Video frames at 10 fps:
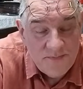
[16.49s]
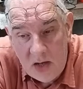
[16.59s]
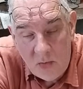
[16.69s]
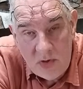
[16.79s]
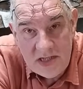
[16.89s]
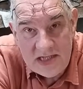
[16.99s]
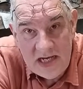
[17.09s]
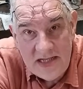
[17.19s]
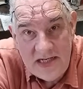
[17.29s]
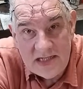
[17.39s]
I want to
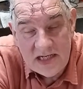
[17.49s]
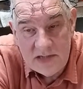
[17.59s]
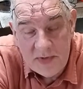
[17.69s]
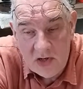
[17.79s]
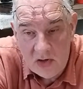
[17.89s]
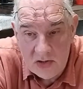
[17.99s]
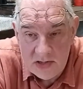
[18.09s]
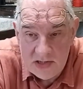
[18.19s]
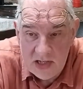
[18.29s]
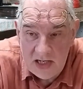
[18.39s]
say these things
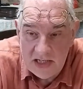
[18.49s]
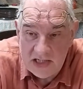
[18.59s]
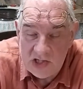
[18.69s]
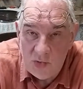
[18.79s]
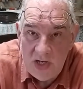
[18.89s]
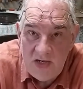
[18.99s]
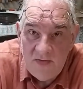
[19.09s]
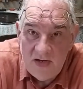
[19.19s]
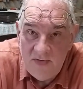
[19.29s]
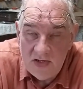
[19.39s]
because it's
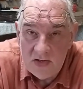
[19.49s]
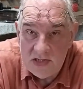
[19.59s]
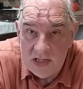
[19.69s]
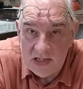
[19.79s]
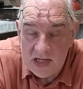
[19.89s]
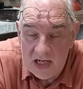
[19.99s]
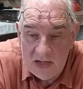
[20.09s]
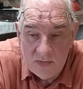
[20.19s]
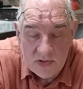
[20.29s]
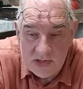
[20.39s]
25 years since
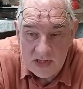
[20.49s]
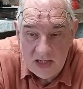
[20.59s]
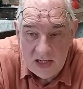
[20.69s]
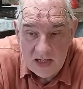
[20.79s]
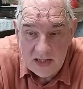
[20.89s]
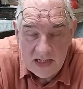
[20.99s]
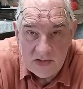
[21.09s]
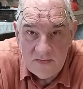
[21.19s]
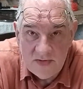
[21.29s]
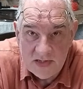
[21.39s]
I was a
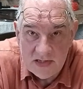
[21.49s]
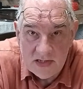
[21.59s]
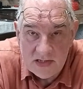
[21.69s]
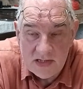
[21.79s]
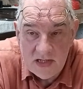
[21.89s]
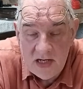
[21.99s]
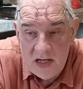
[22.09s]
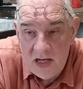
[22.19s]
laser physicist,